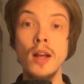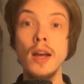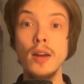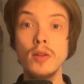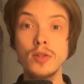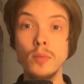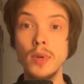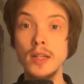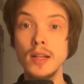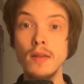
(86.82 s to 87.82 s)
And also
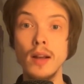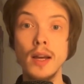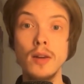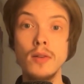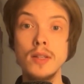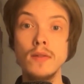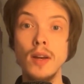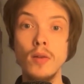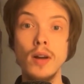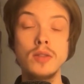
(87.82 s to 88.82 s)
please leave a like on this
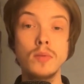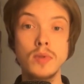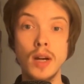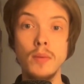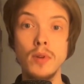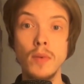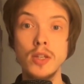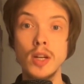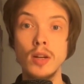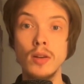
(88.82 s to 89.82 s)
video and subscribe to my
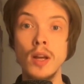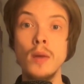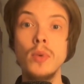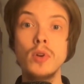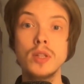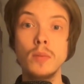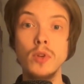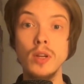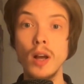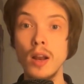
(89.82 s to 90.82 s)
channel because I'm
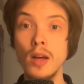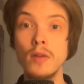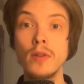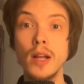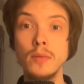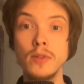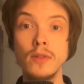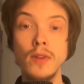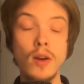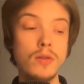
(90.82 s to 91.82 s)
doing a lot of
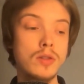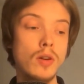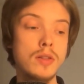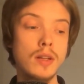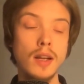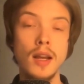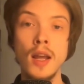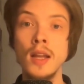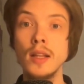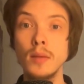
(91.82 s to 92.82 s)
helpful videos constantly
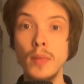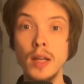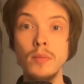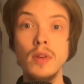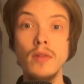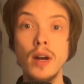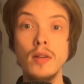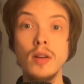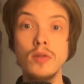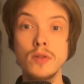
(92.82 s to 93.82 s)
that might be
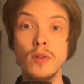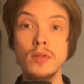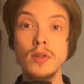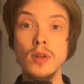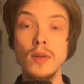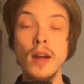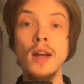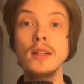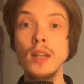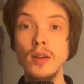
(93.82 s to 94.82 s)
very useful to you.
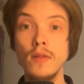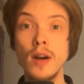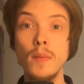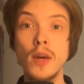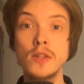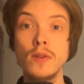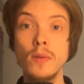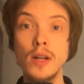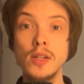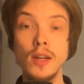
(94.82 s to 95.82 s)
Thank you very much for
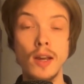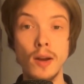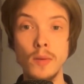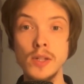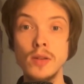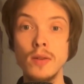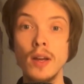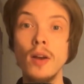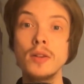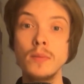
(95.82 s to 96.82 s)
watching and I wish you
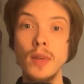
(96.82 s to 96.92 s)
an awesome